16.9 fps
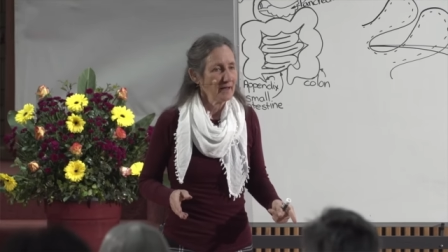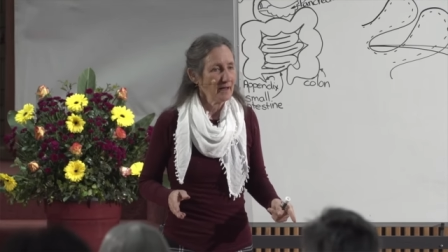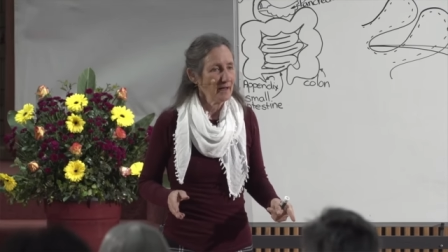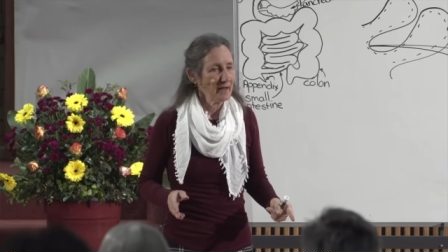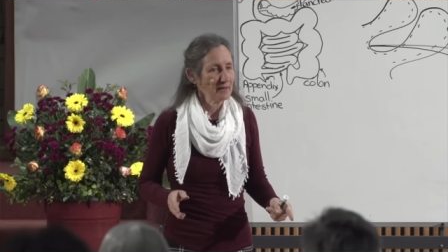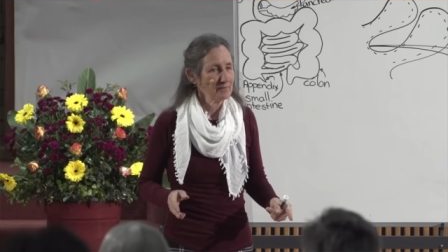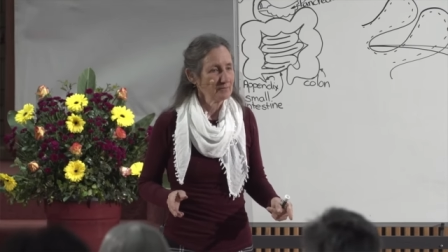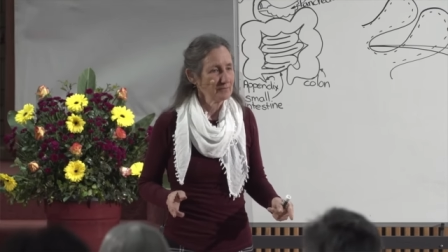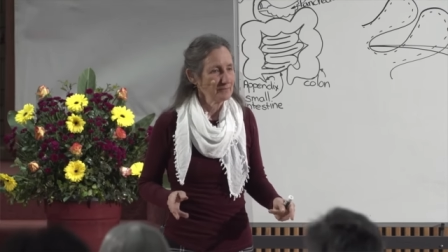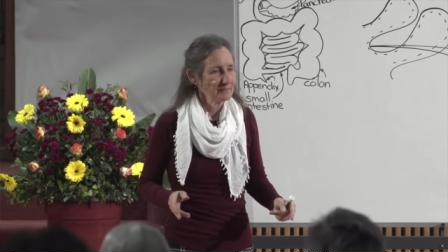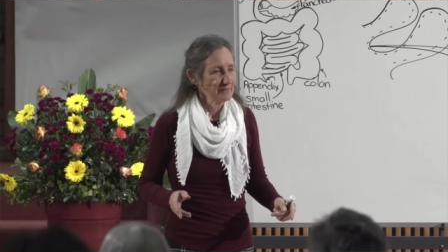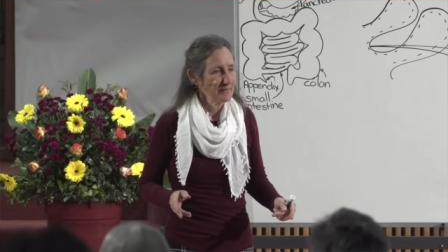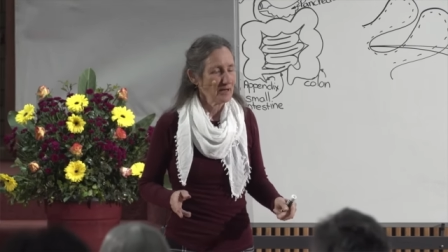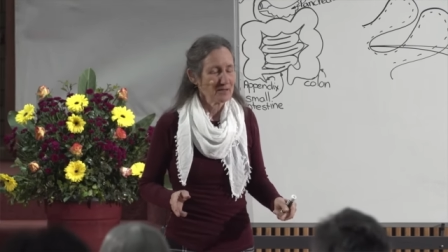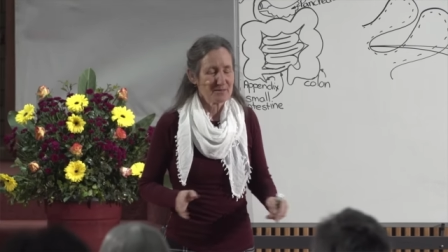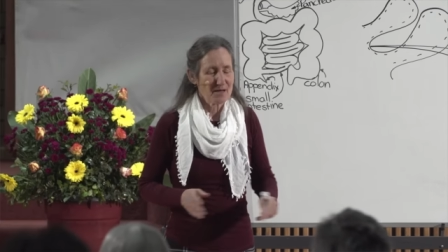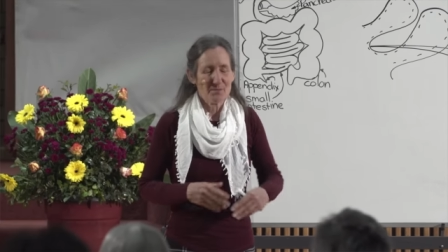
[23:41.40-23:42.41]
um,
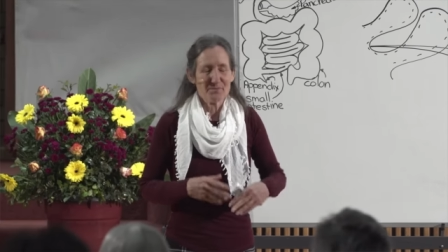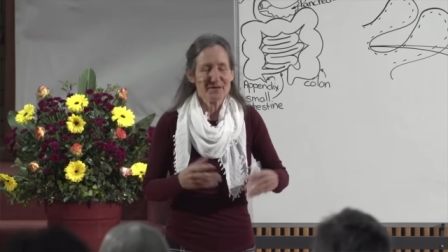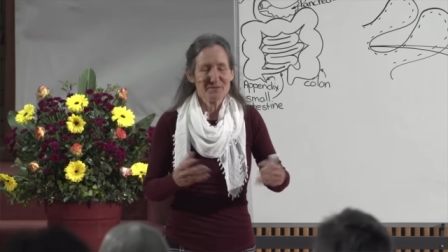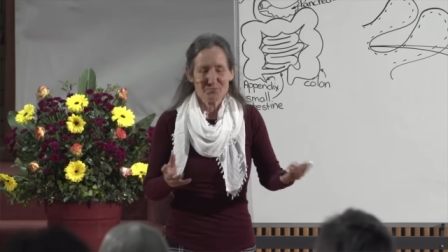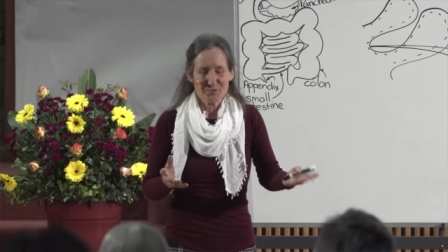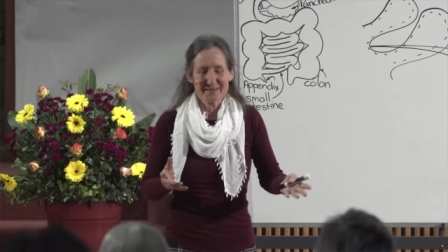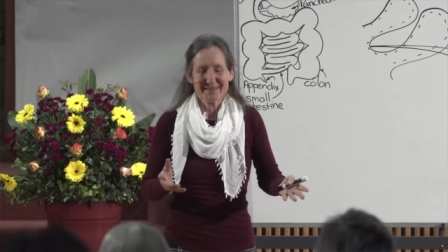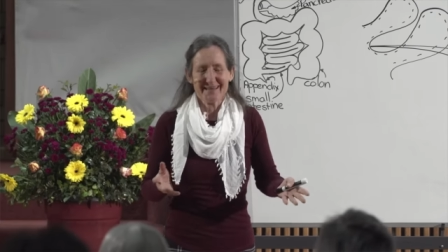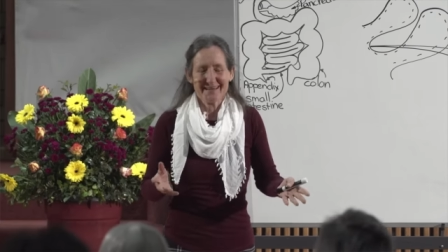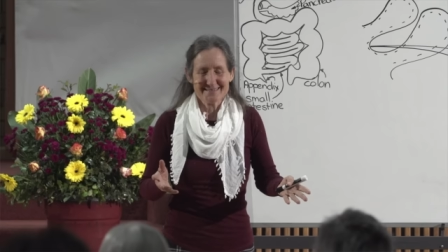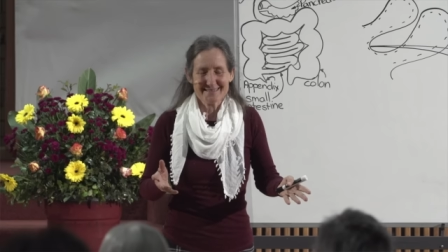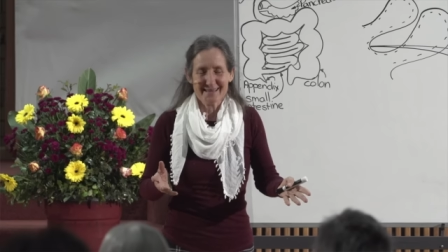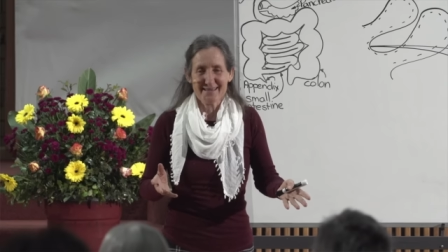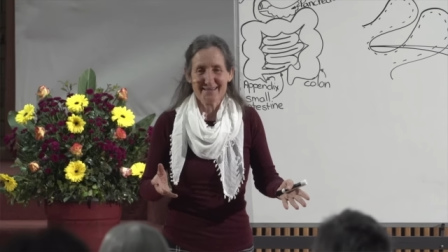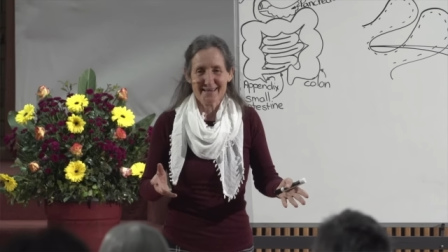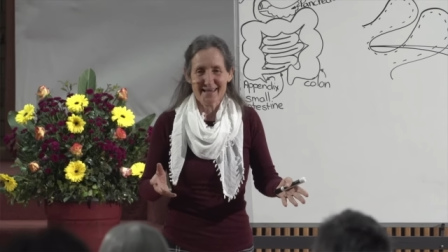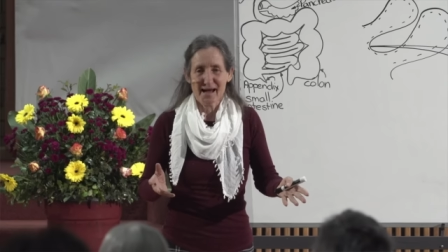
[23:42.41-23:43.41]
I, I mean, when they
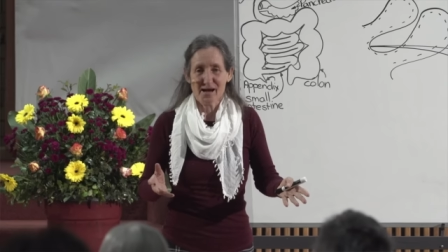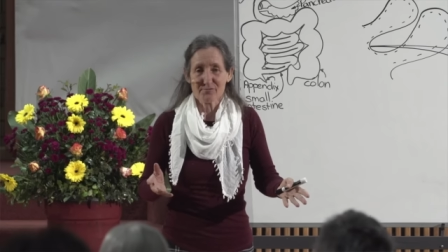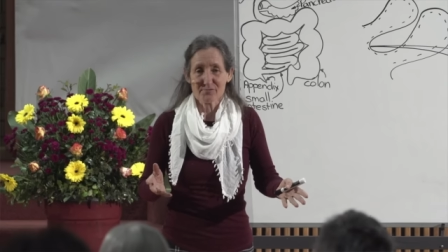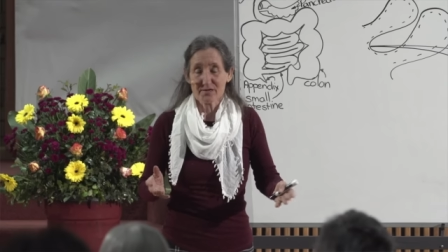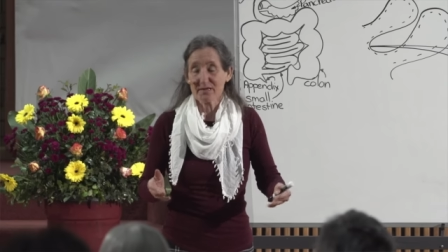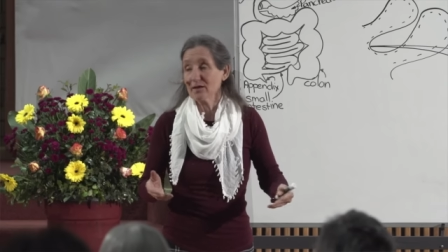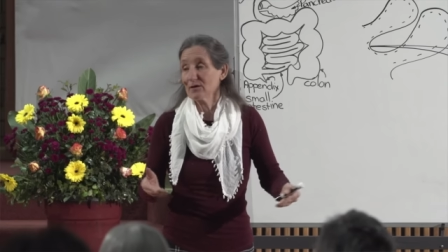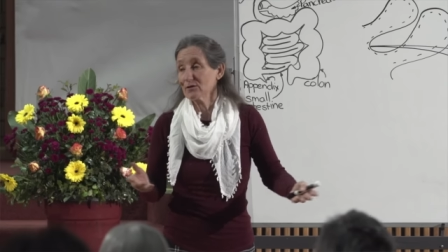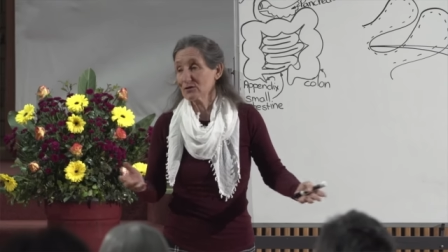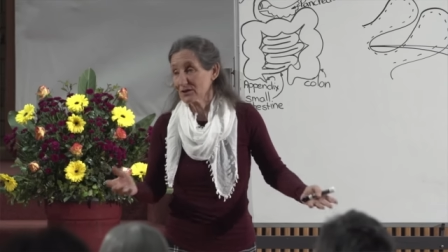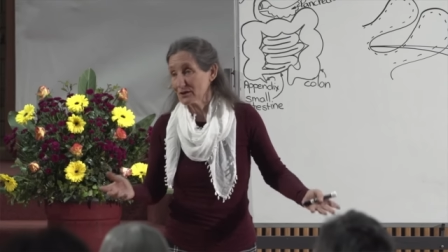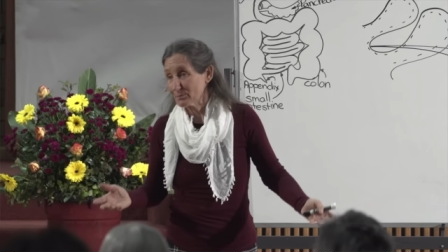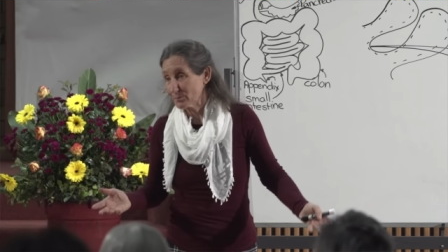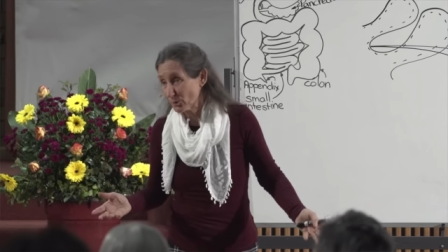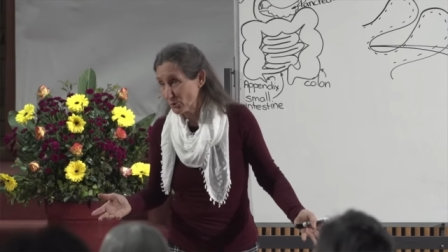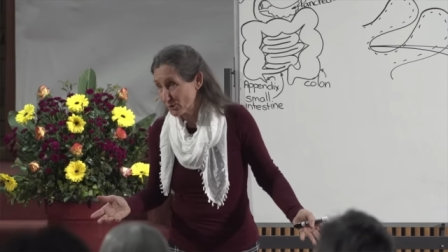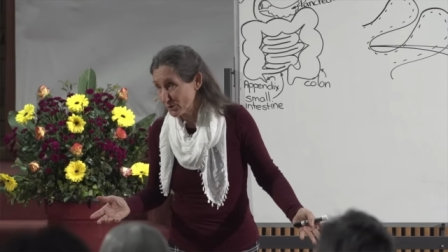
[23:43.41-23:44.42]
say they're hungry, they're usually
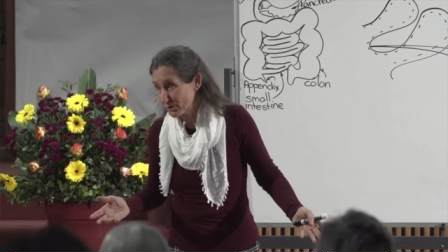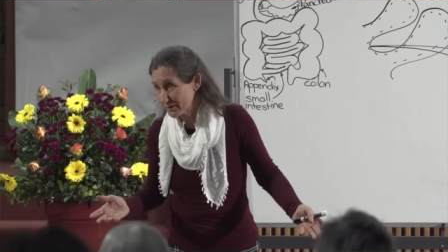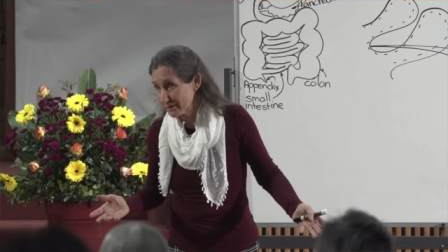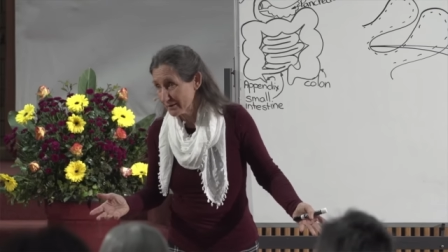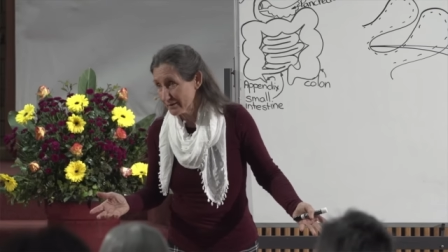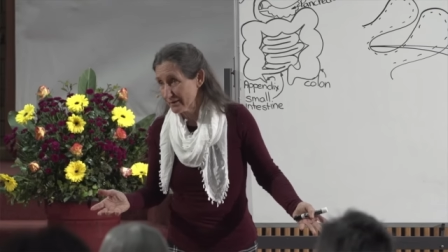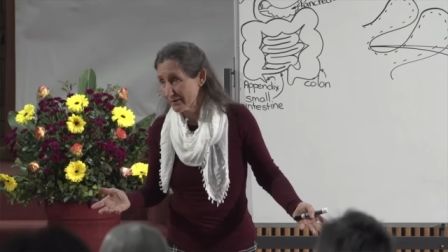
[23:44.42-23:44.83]
bored.